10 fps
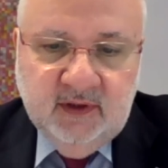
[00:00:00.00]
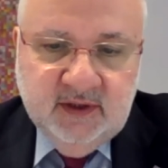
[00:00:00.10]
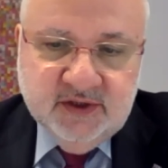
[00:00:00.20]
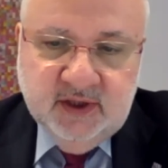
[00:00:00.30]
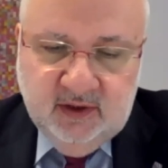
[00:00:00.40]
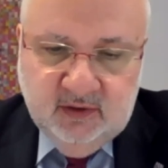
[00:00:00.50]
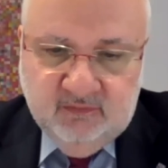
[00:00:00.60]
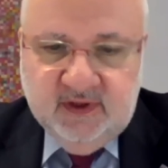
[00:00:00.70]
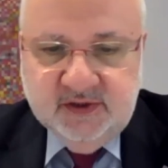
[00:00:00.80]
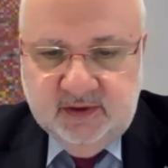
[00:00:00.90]
in teaching
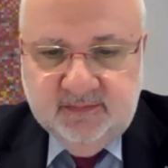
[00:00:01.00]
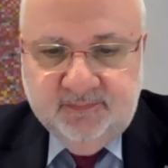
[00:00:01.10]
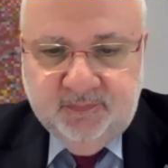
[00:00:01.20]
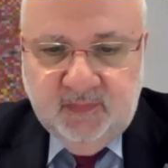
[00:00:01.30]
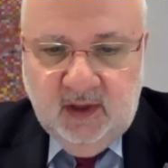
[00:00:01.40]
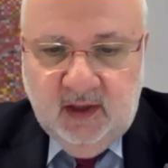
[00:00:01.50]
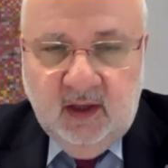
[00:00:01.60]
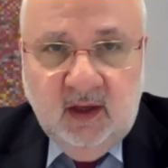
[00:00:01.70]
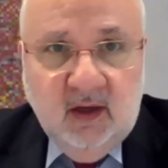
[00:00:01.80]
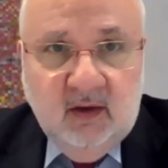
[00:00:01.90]
innovation.
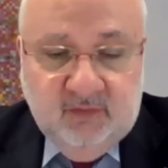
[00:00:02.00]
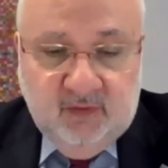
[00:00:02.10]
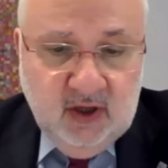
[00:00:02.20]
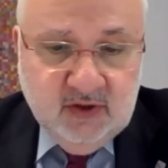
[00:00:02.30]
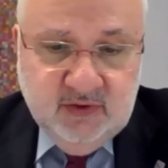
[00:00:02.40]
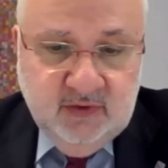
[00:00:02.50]
For us,